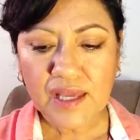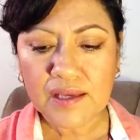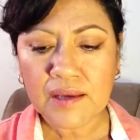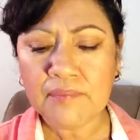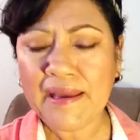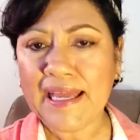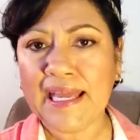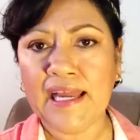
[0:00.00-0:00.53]

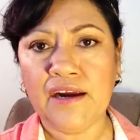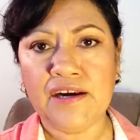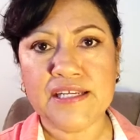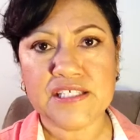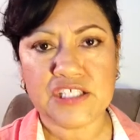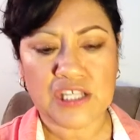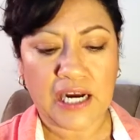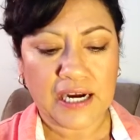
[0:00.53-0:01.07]
my hair
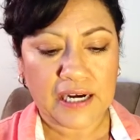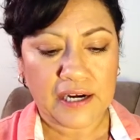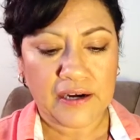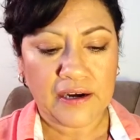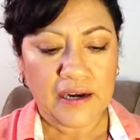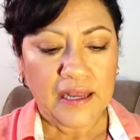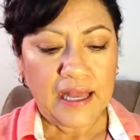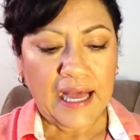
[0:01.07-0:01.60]
is
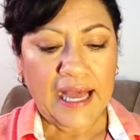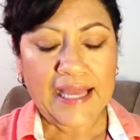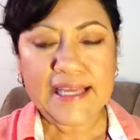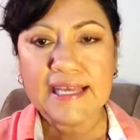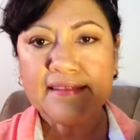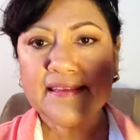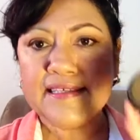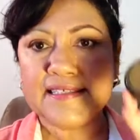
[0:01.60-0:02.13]
darker, I
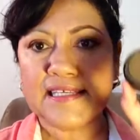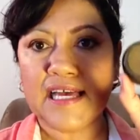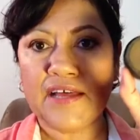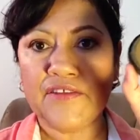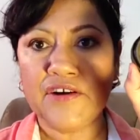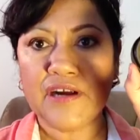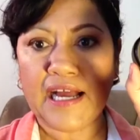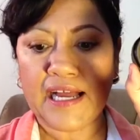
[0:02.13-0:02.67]
get this
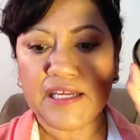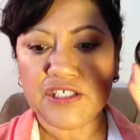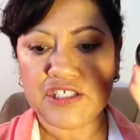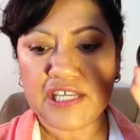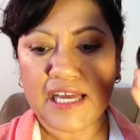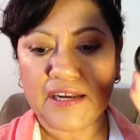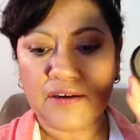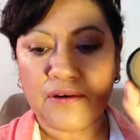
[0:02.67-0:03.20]
other
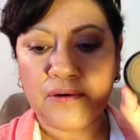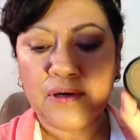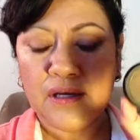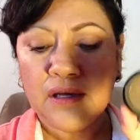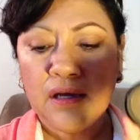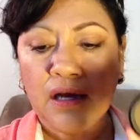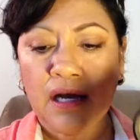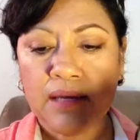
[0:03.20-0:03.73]
eyeshadow.
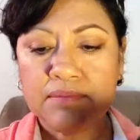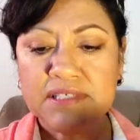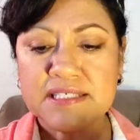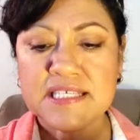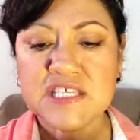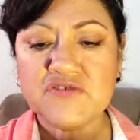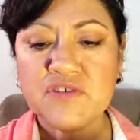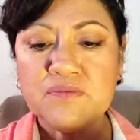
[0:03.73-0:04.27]
Um, this
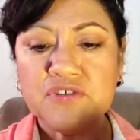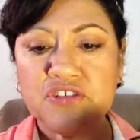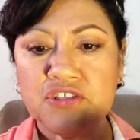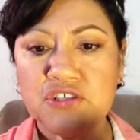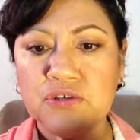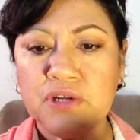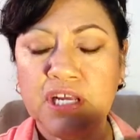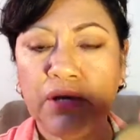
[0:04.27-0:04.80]
is from
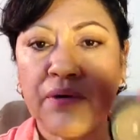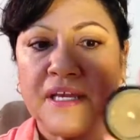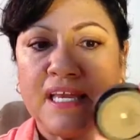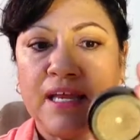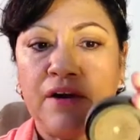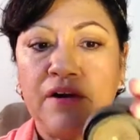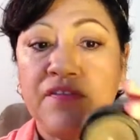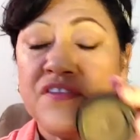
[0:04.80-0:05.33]
Studio
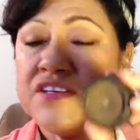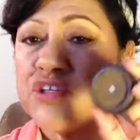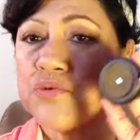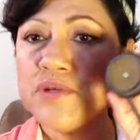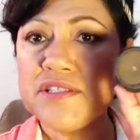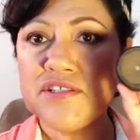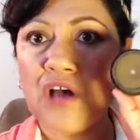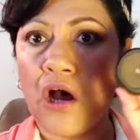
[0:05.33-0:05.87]
Gear. This
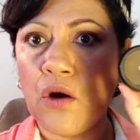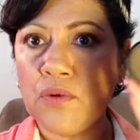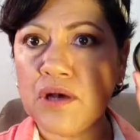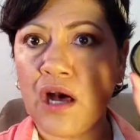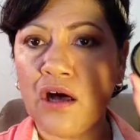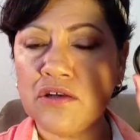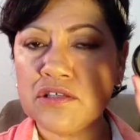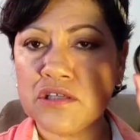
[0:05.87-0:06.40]
one's
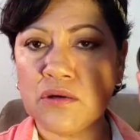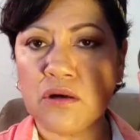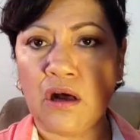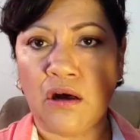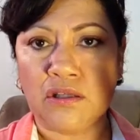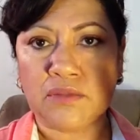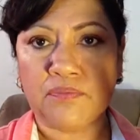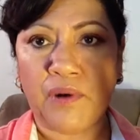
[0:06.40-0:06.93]
also
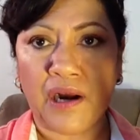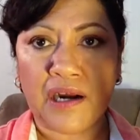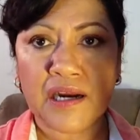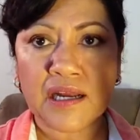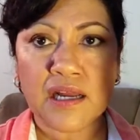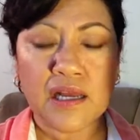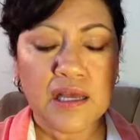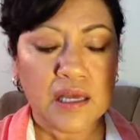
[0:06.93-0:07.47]
called
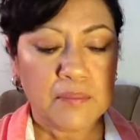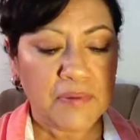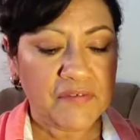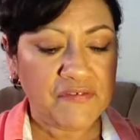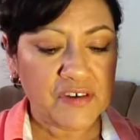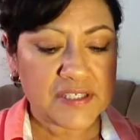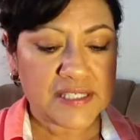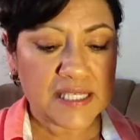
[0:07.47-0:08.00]
Bark, but
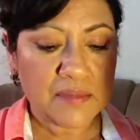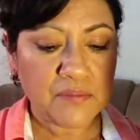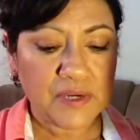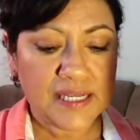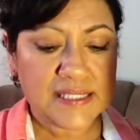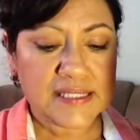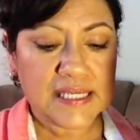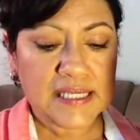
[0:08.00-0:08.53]
for some
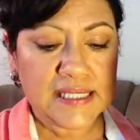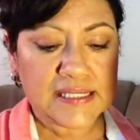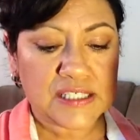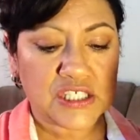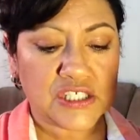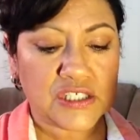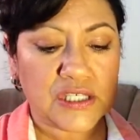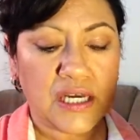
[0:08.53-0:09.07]
reason
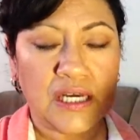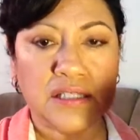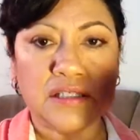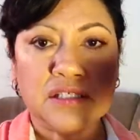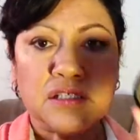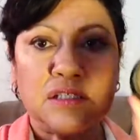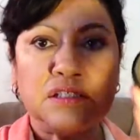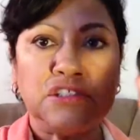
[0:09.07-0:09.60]
it's a
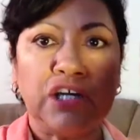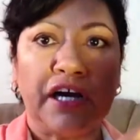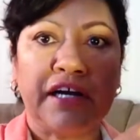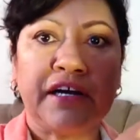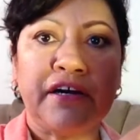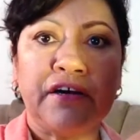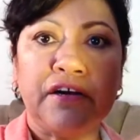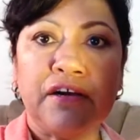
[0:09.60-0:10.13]
little
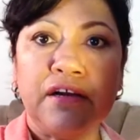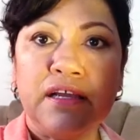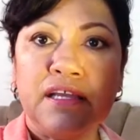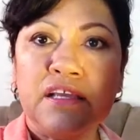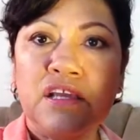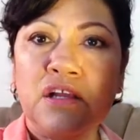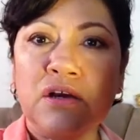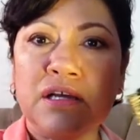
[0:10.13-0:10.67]
darker,
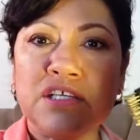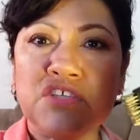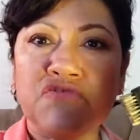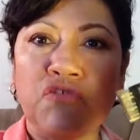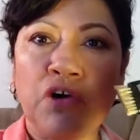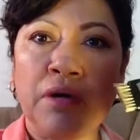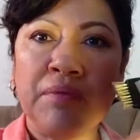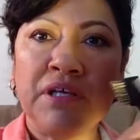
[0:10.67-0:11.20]
you know, because
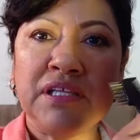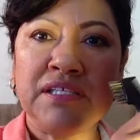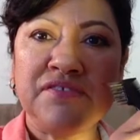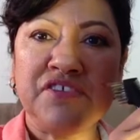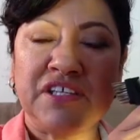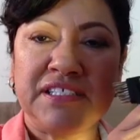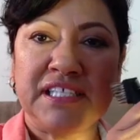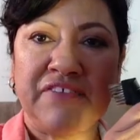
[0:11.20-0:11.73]

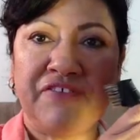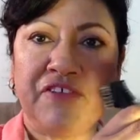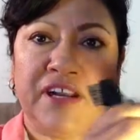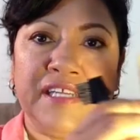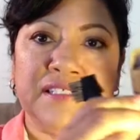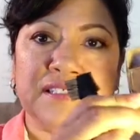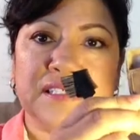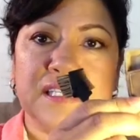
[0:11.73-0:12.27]
formulas are
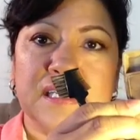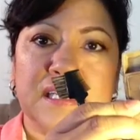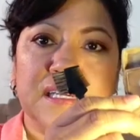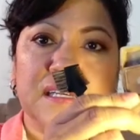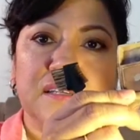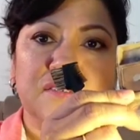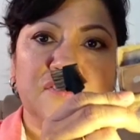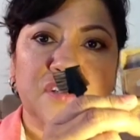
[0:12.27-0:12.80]
different.
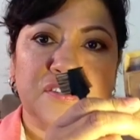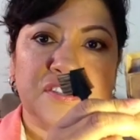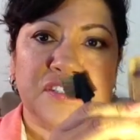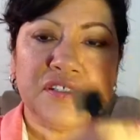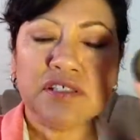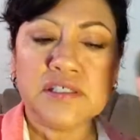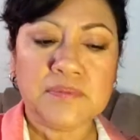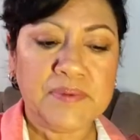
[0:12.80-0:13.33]
So it's a
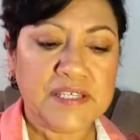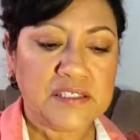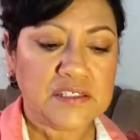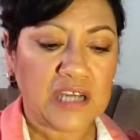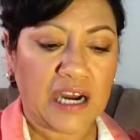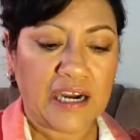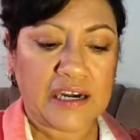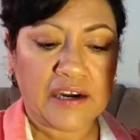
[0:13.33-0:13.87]
little bit
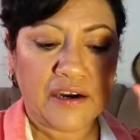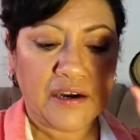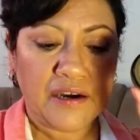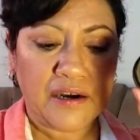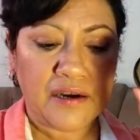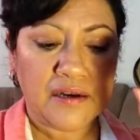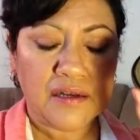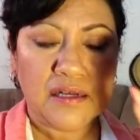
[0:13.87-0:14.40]

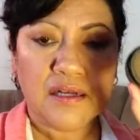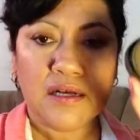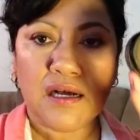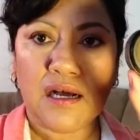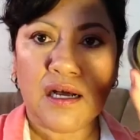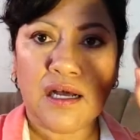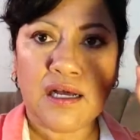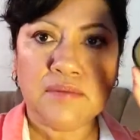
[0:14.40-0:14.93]
darker
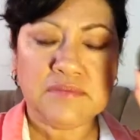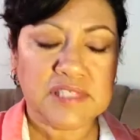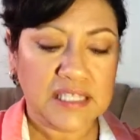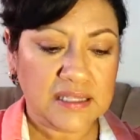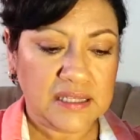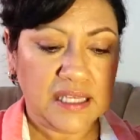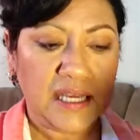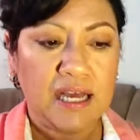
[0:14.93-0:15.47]
um,
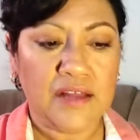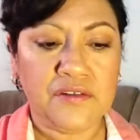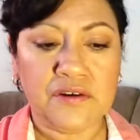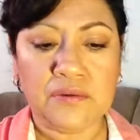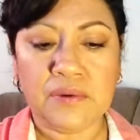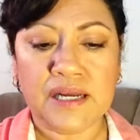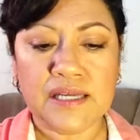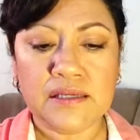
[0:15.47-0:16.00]
than the
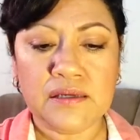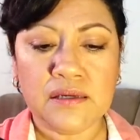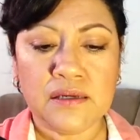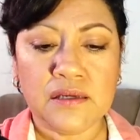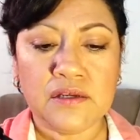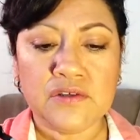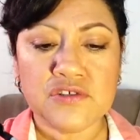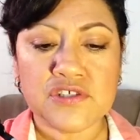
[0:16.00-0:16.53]
other one.
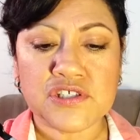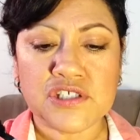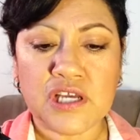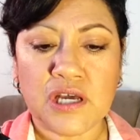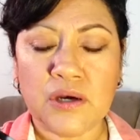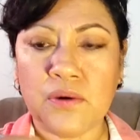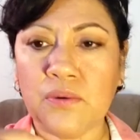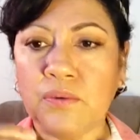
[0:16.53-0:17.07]

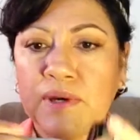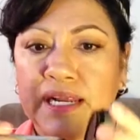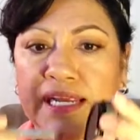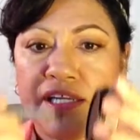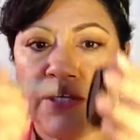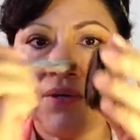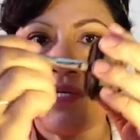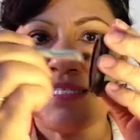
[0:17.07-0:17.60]
So what I
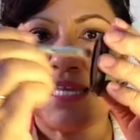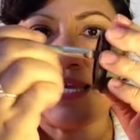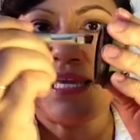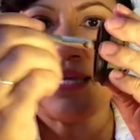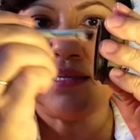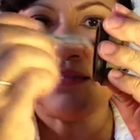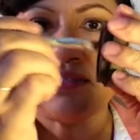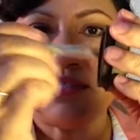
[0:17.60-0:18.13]
do is I
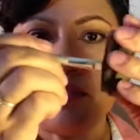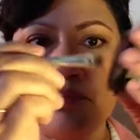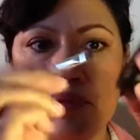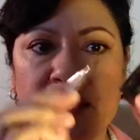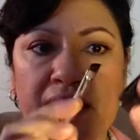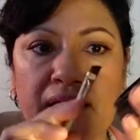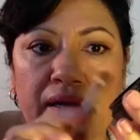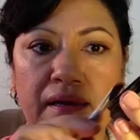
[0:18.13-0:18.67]
get a little
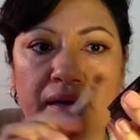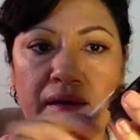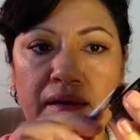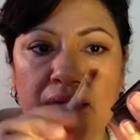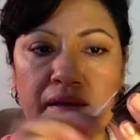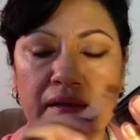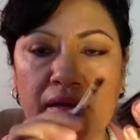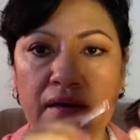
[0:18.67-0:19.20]
bit
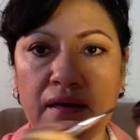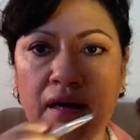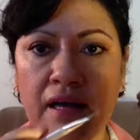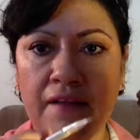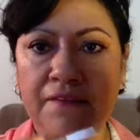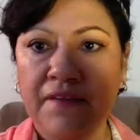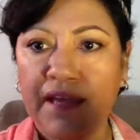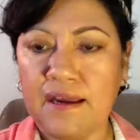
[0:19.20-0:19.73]

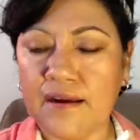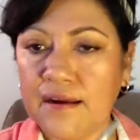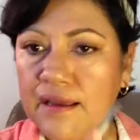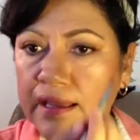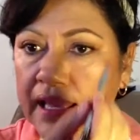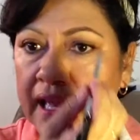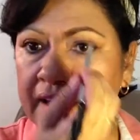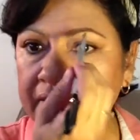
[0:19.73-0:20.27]
on there,
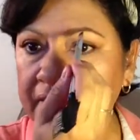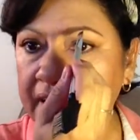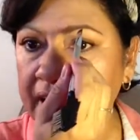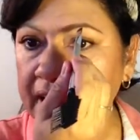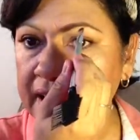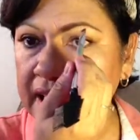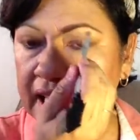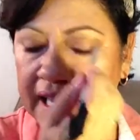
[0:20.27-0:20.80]
and
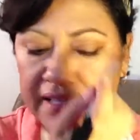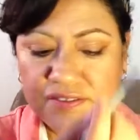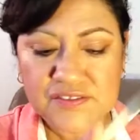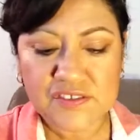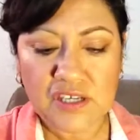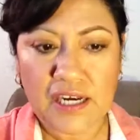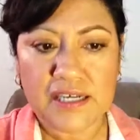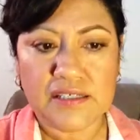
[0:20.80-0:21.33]
then I
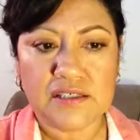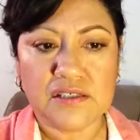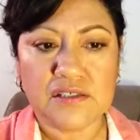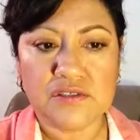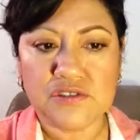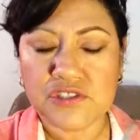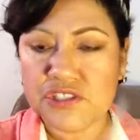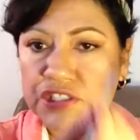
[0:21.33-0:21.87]
start
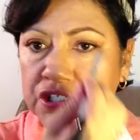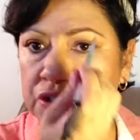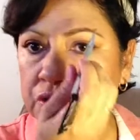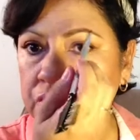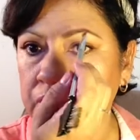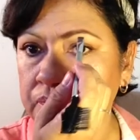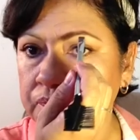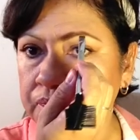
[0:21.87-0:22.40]
to